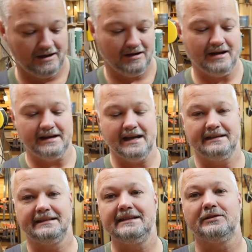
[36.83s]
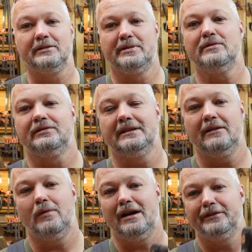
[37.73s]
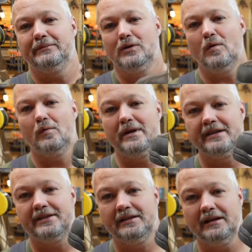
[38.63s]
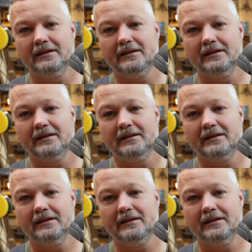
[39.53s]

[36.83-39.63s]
All right, guys, these are the boots that I wound up going with.